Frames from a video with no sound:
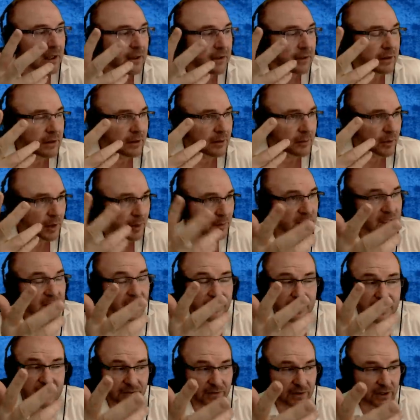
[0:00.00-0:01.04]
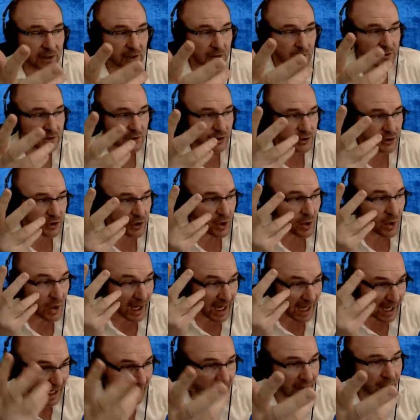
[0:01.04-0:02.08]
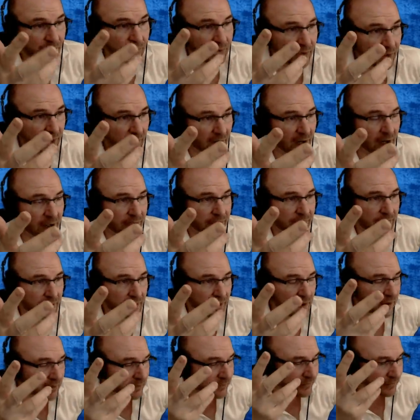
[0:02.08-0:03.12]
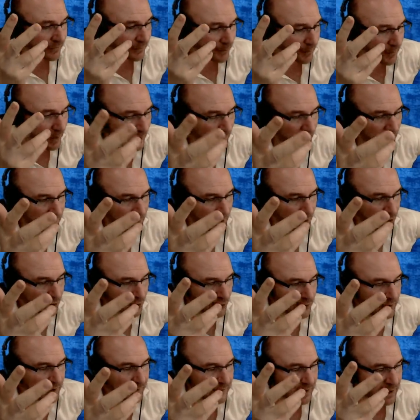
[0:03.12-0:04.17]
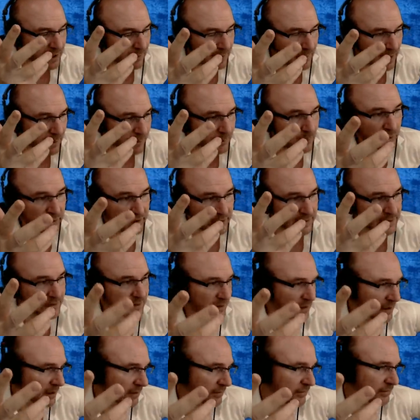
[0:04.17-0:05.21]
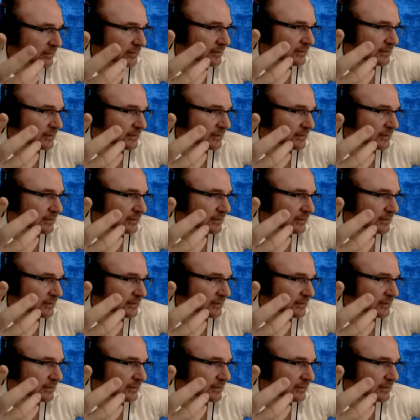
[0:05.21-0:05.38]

The purpose of this video is to show how the author of Mark could have come up with this stuff.